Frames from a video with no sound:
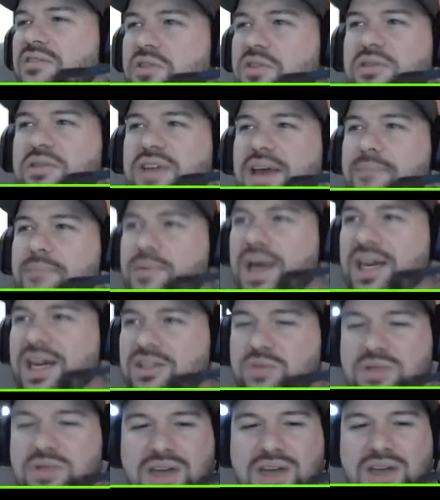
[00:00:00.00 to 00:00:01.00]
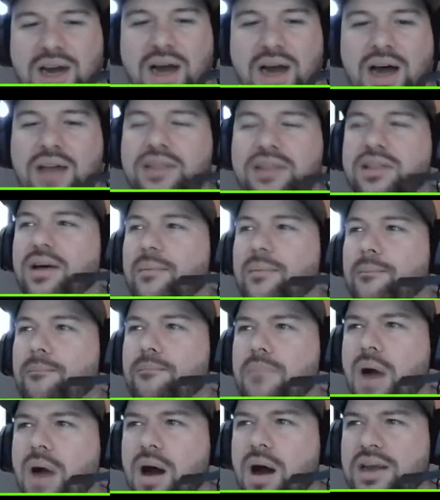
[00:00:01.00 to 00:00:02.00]
dude, that pass was on the
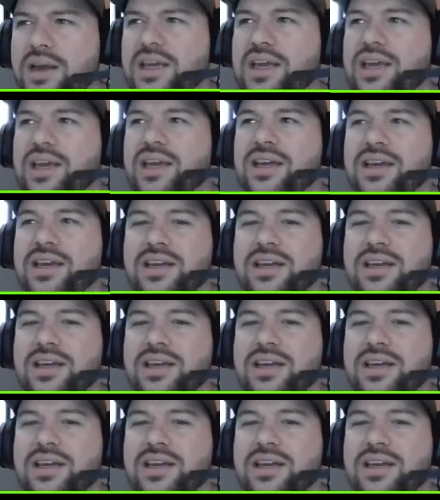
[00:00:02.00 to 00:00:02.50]
money.